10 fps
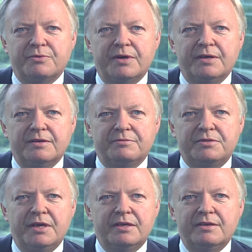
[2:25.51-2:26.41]
way, of
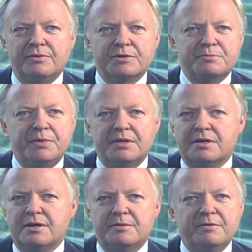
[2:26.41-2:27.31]
taking what's
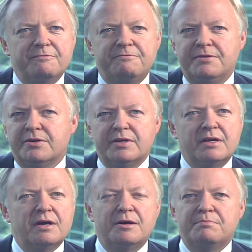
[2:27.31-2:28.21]
become a very
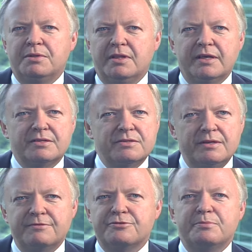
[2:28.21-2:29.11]
complex
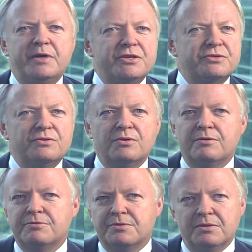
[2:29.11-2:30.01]
information
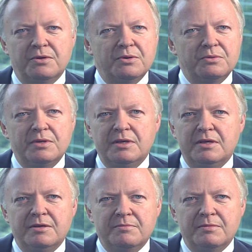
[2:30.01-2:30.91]
overload,
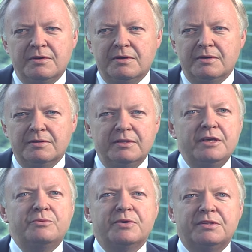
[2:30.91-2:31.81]

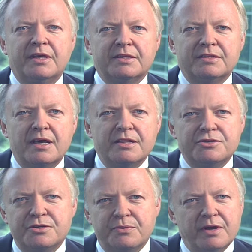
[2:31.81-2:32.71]
lead with
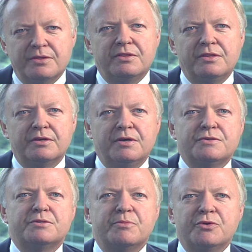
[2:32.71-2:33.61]
technology rather than the
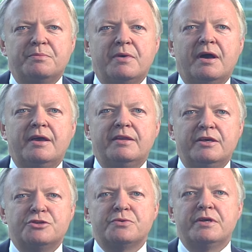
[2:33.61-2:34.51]
customer in mind,
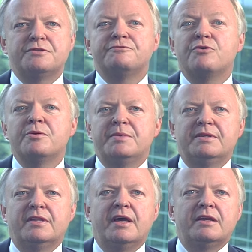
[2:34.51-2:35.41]
and
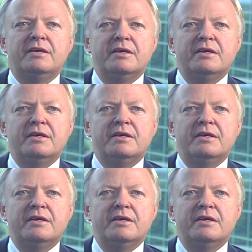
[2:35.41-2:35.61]
transforming that